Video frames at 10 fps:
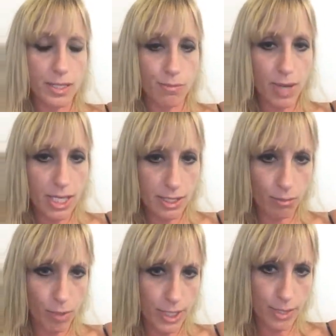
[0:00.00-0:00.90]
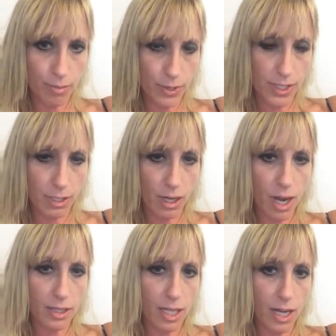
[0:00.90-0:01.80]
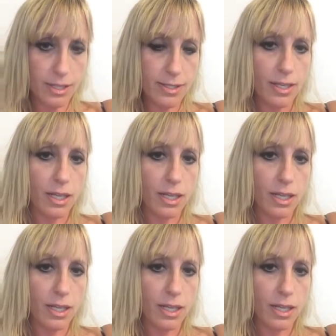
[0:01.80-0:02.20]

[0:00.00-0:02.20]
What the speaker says: basic principles and guidelines